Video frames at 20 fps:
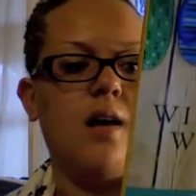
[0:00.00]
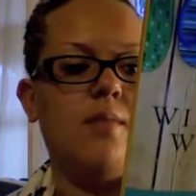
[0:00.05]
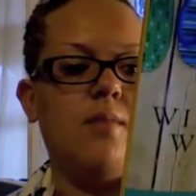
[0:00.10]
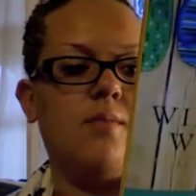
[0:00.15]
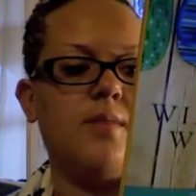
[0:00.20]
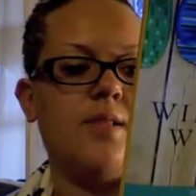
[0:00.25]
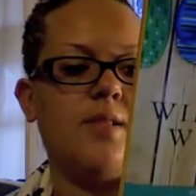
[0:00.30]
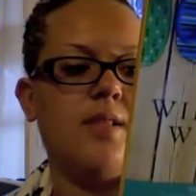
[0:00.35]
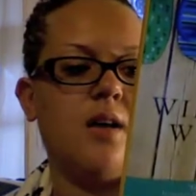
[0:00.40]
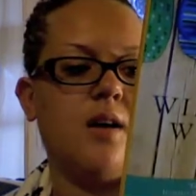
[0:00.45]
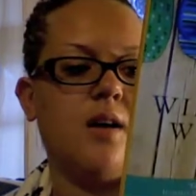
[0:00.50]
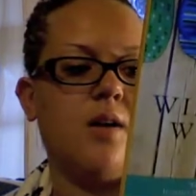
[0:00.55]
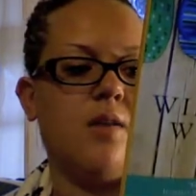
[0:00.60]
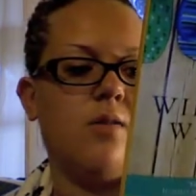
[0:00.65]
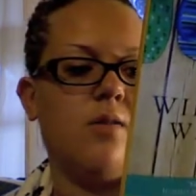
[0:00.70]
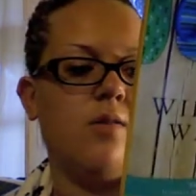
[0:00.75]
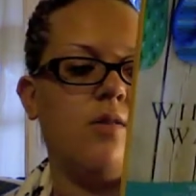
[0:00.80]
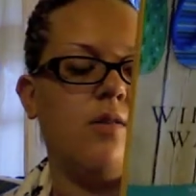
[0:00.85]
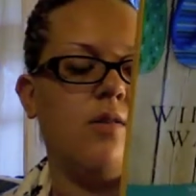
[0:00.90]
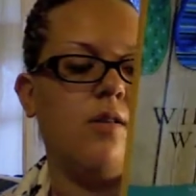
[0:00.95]

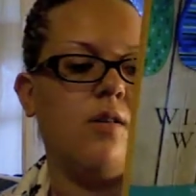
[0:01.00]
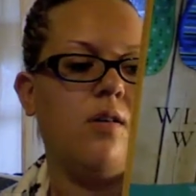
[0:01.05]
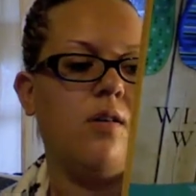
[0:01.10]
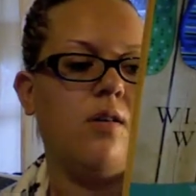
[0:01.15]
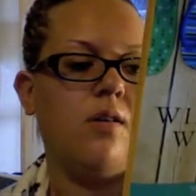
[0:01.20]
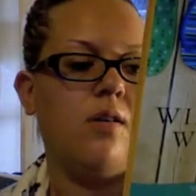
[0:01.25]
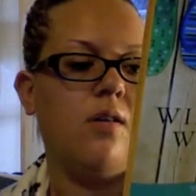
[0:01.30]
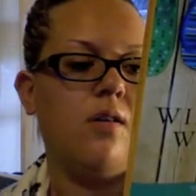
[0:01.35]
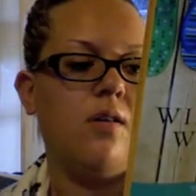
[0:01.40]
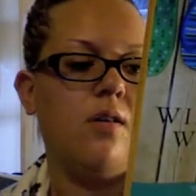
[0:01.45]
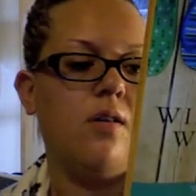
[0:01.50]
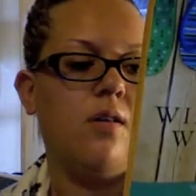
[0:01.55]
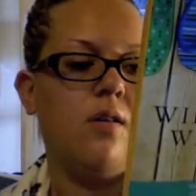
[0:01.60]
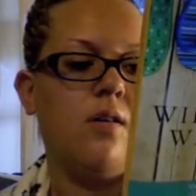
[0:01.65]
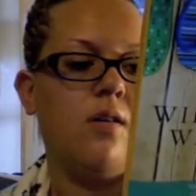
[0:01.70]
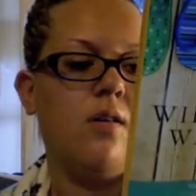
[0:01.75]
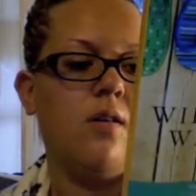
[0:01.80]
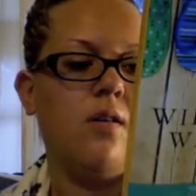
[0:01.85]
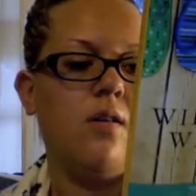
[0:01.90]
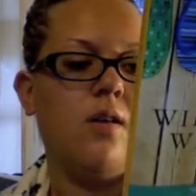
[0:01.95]
So
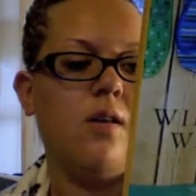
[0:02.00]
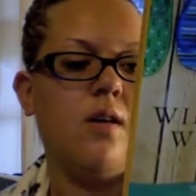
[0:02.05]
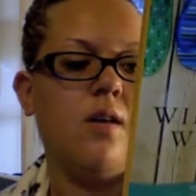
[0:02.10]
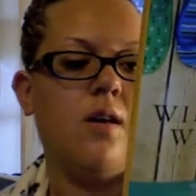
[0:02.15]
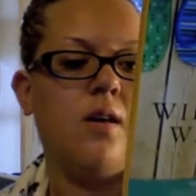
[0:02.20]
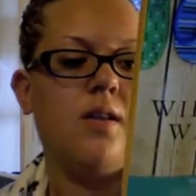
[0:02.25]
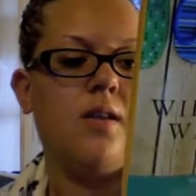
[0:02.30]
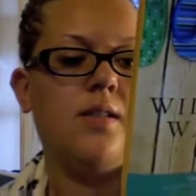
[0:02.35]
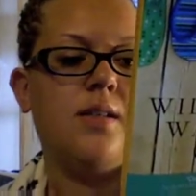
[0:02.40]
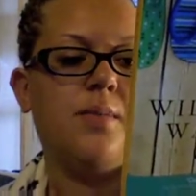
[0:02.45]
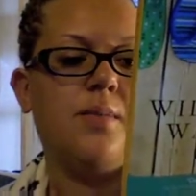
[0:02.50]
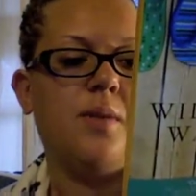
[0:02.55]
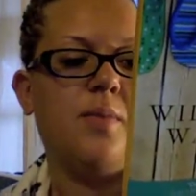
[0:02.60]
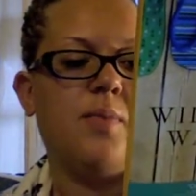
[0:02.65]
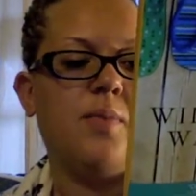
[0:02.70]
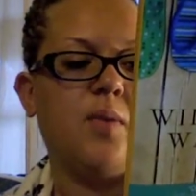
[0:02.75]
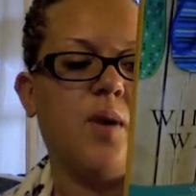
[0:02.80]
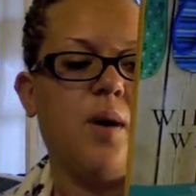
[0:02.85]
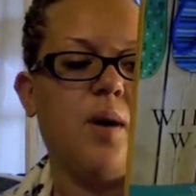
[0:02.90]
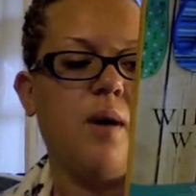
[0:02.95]
Summer
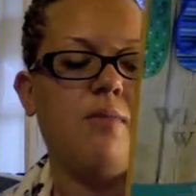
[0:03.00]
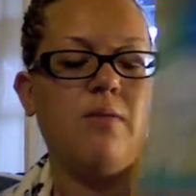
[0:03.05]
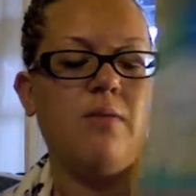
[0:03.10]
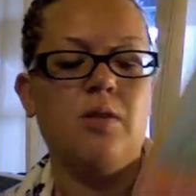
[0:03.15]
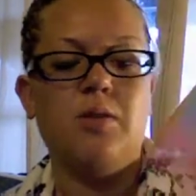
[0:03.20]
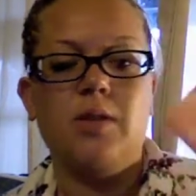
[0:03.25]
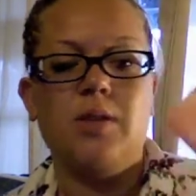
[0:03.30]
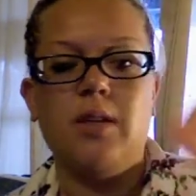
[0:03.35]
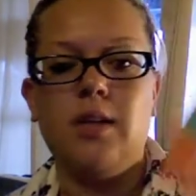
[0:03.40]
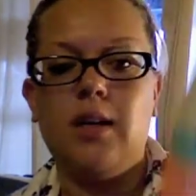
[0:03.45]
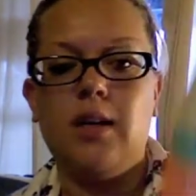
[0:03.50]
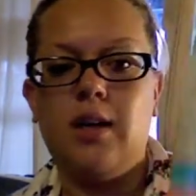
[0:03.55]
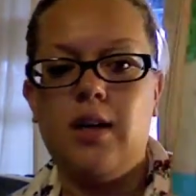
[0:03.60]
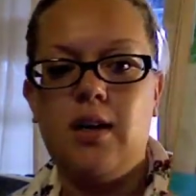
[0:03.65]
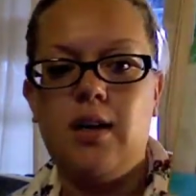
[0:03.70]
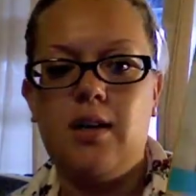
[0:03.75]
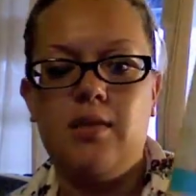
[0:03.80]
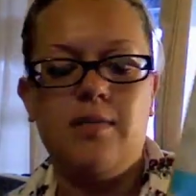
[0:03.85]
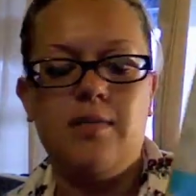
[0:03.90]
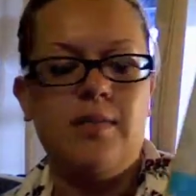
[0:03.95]
Blowout was really
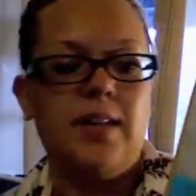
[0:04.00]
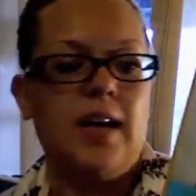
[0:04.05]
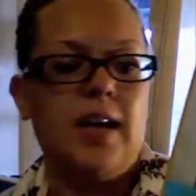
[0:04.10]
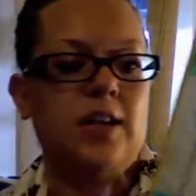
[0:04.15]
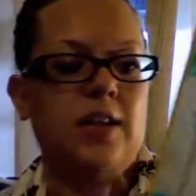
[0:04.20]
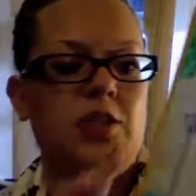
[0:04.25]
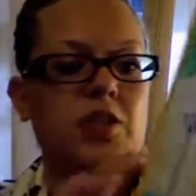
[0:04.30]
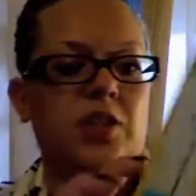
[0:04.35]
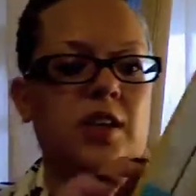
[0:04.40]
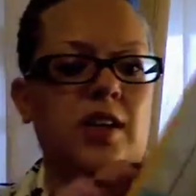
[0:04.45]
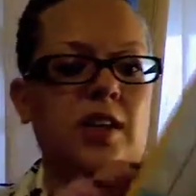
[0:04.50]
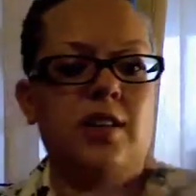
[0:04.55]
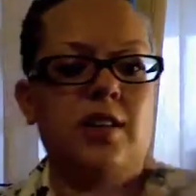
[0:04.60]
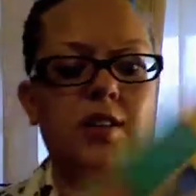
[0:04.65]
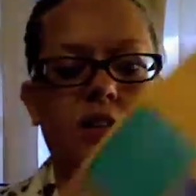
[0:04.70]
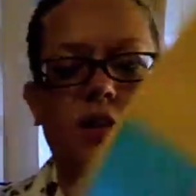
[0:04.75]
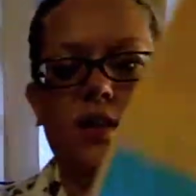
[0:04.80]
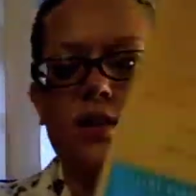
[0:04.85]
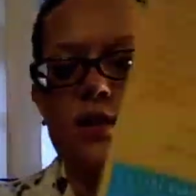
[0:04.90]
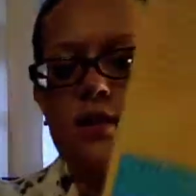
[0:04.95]
good. Actually,
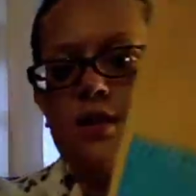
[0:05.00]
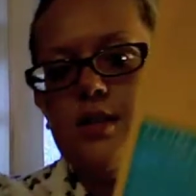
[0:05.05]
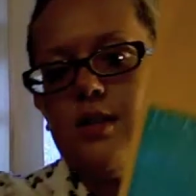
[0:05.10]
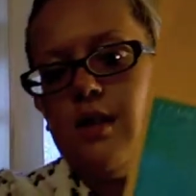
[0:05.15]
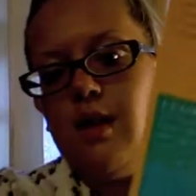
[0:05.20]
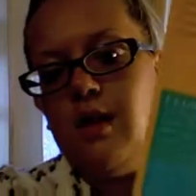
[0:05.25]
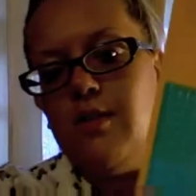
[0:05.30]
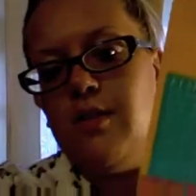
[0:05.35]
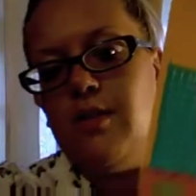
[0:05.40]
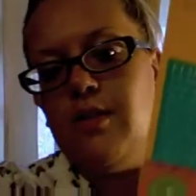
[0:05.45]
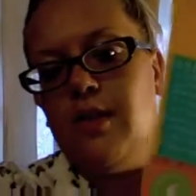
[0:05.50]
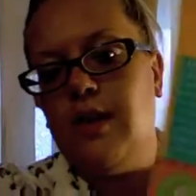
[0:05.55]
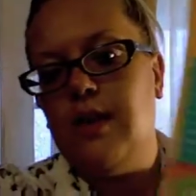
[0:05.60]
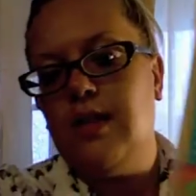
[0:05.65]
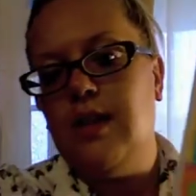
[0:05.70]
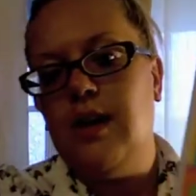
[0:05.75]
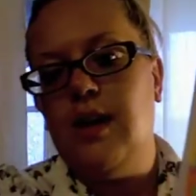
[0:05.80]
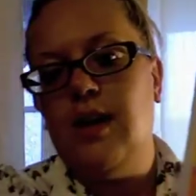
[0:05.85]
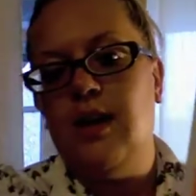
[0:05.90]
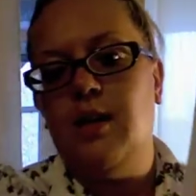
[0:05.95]
there's the cover right
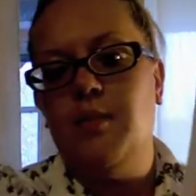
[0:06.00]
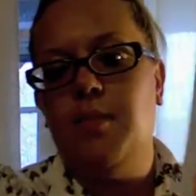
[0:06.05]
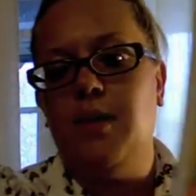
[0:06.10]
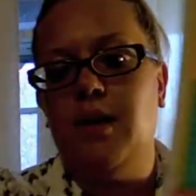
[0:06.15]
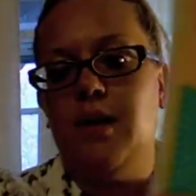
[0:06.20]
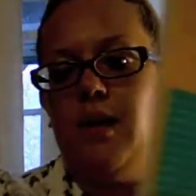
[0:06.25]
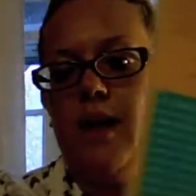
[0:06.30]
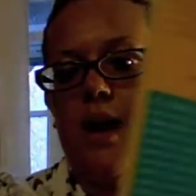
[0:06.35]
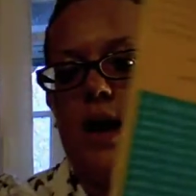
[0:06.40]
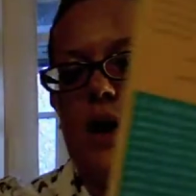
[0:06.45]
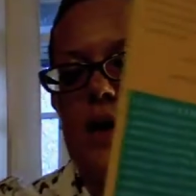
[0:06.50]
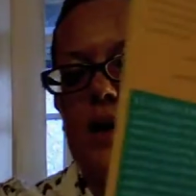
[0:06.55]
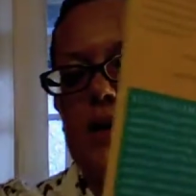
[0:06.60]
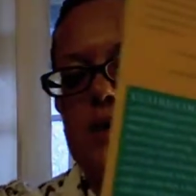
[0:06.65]
there, but I had a